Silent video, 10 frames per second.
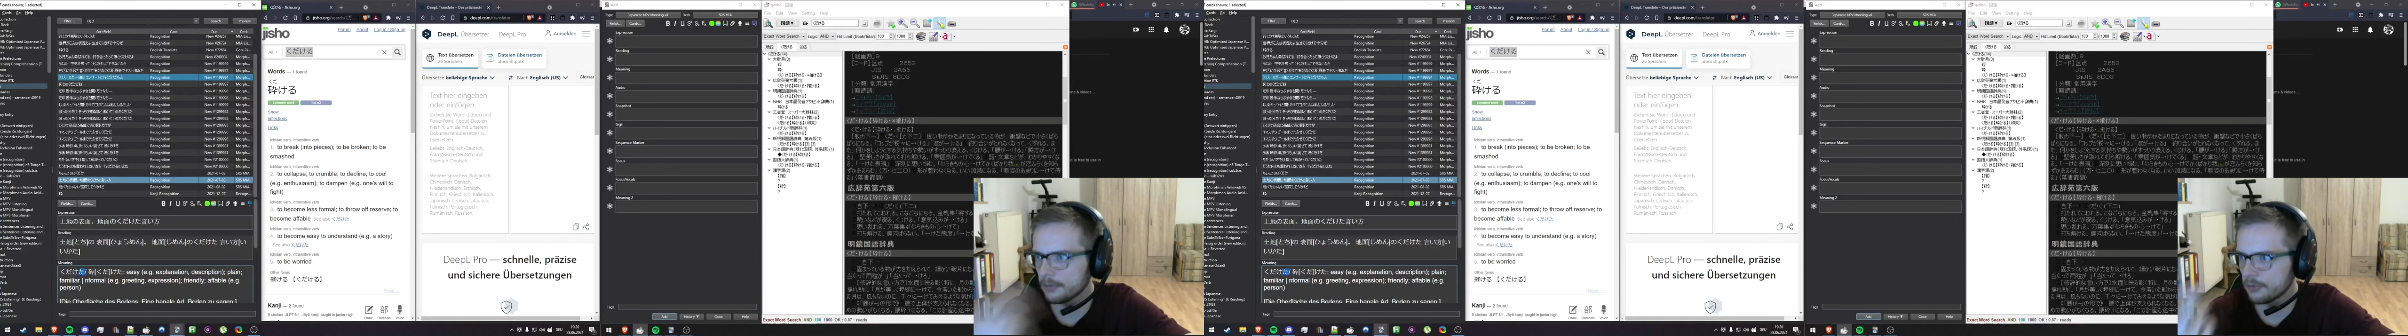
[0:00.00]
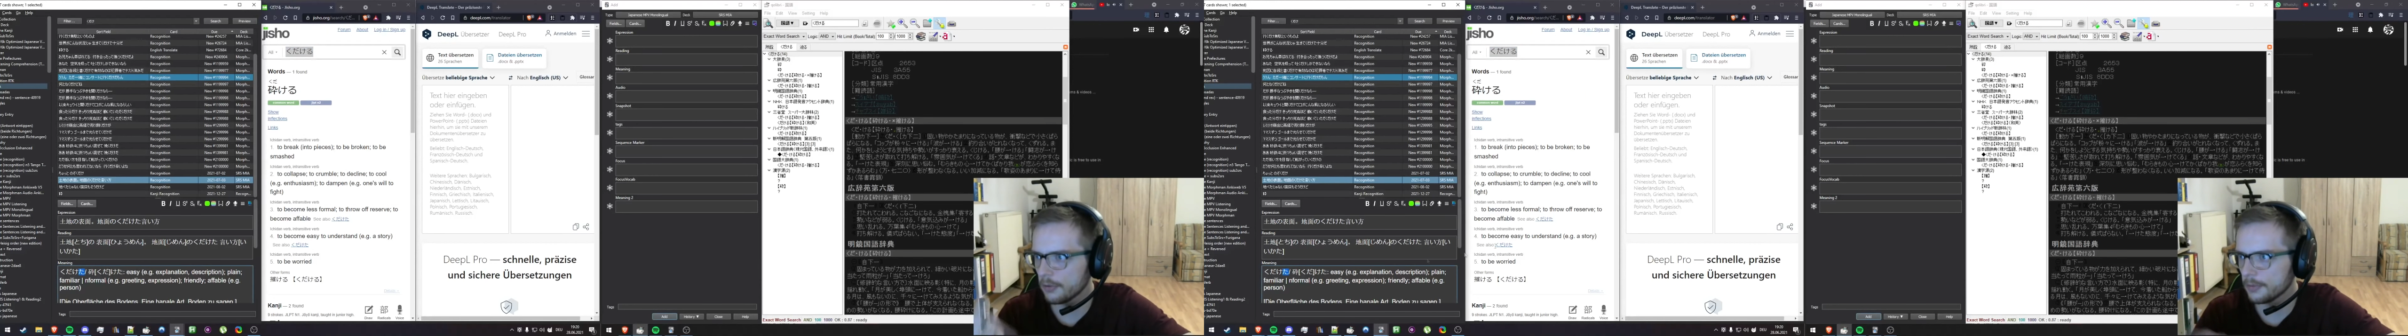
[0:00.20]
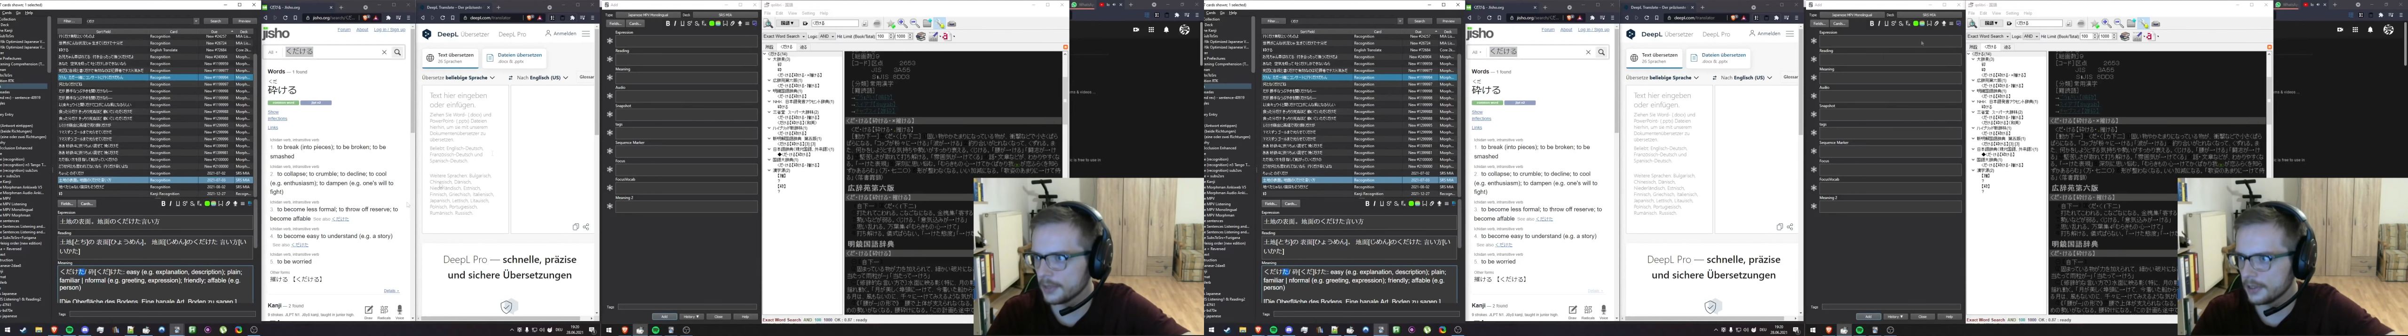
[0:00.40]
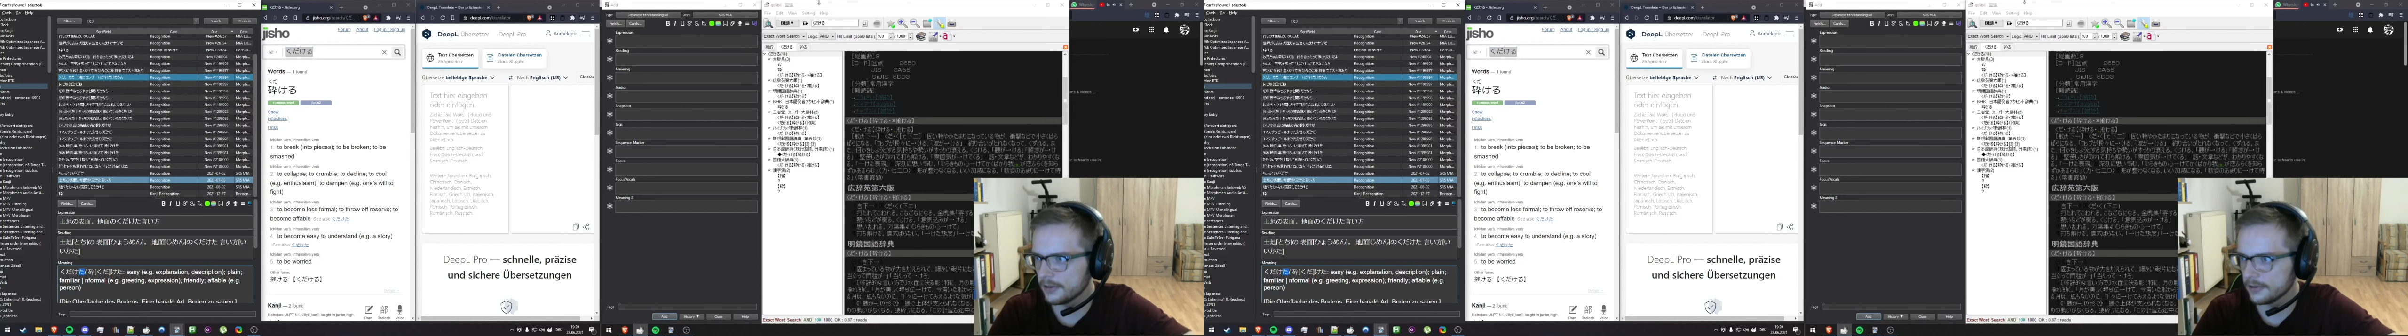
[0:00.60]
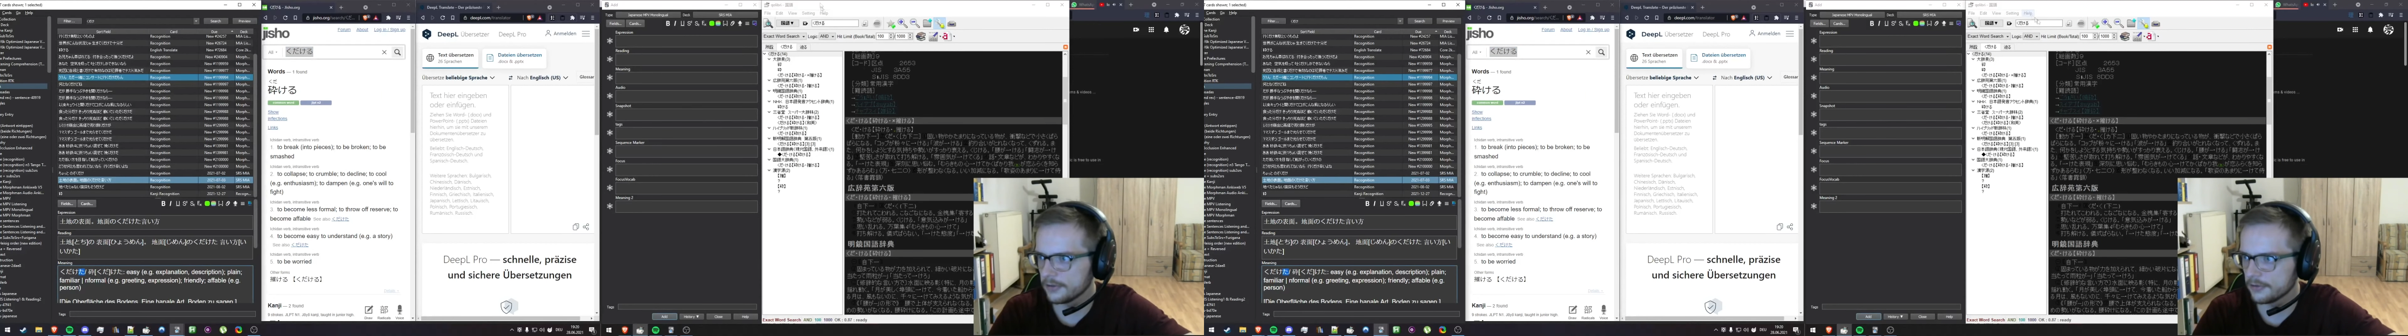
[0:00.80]
problem that he
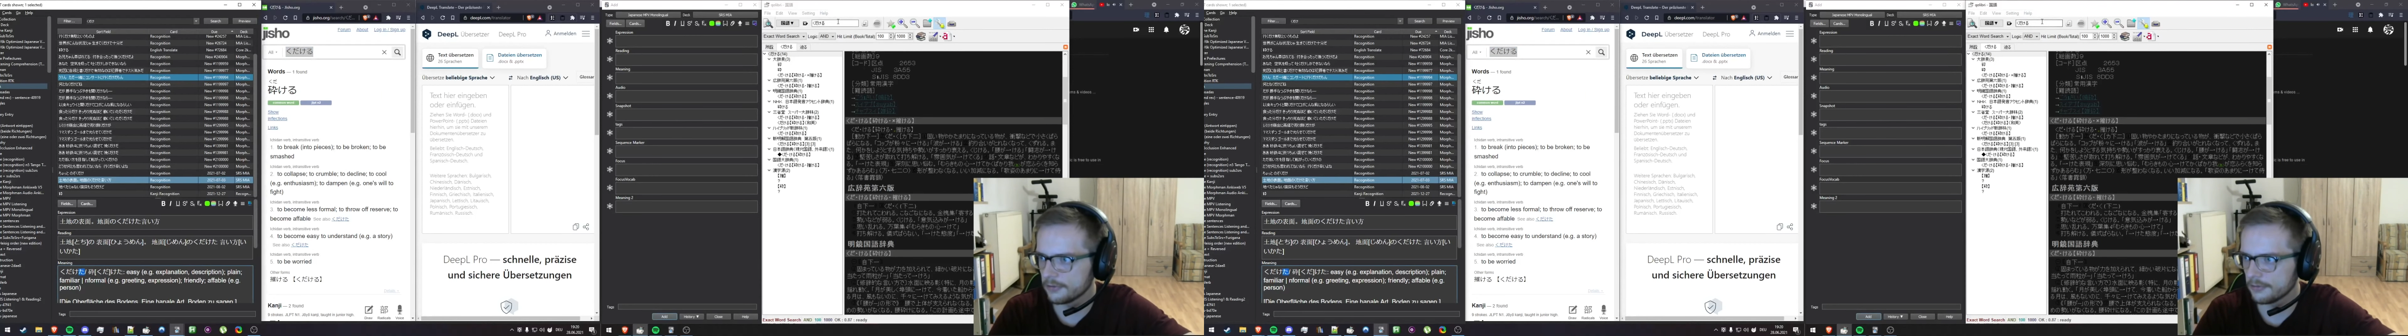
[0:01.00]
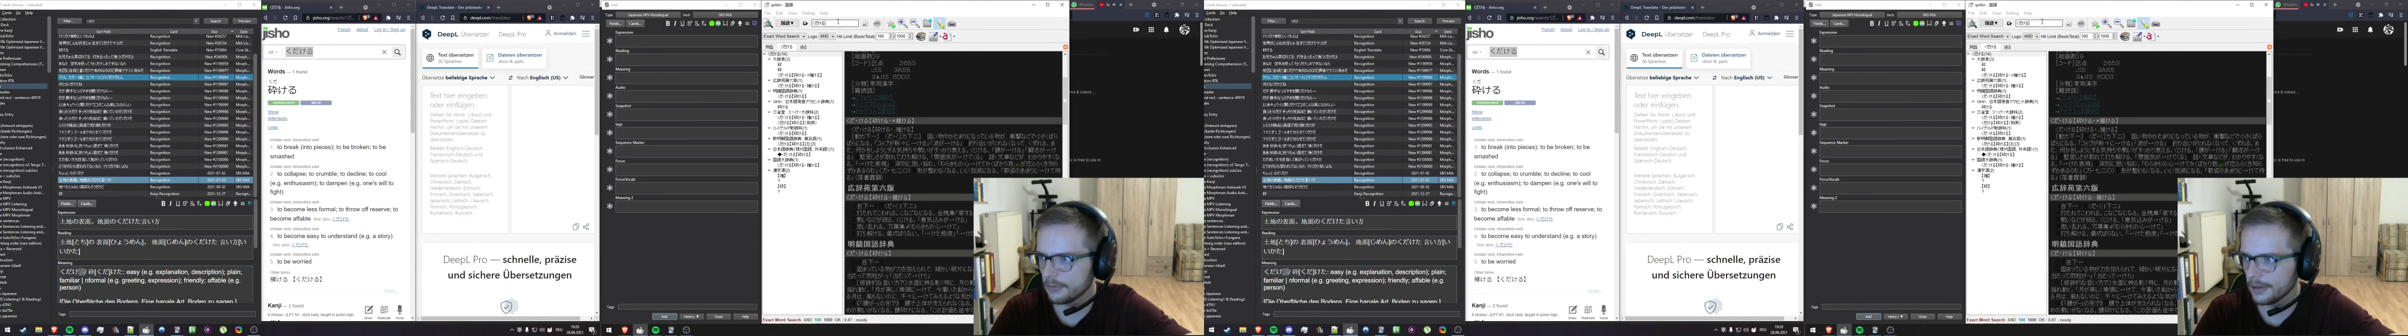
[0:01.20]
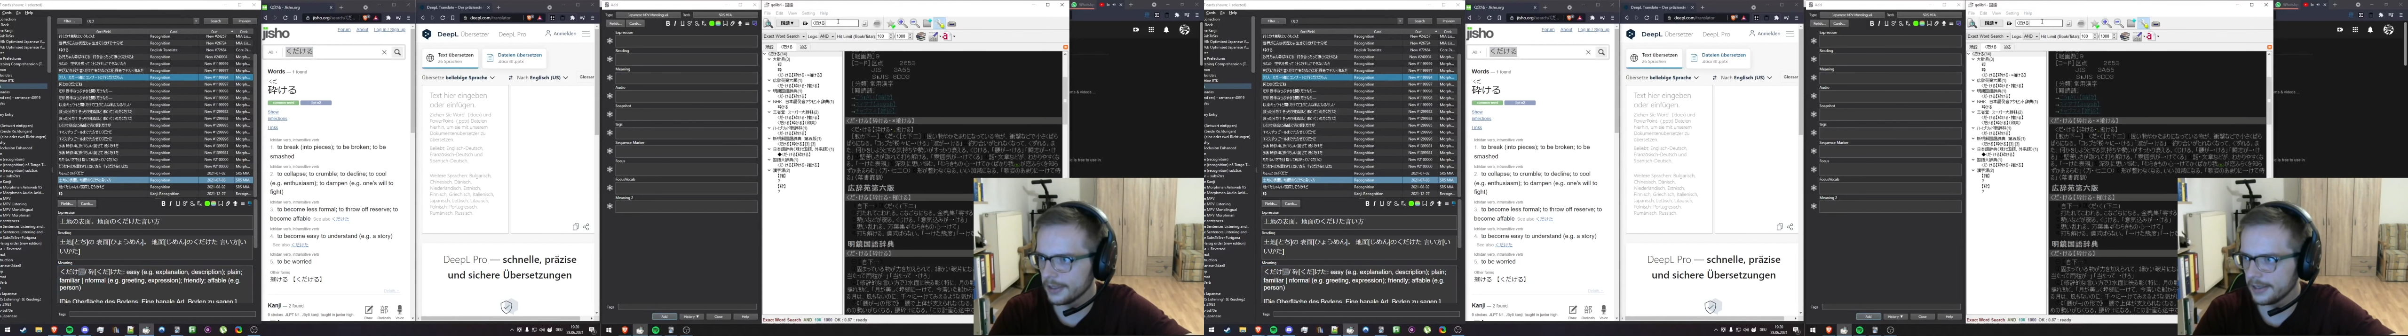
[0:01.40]
couldn't really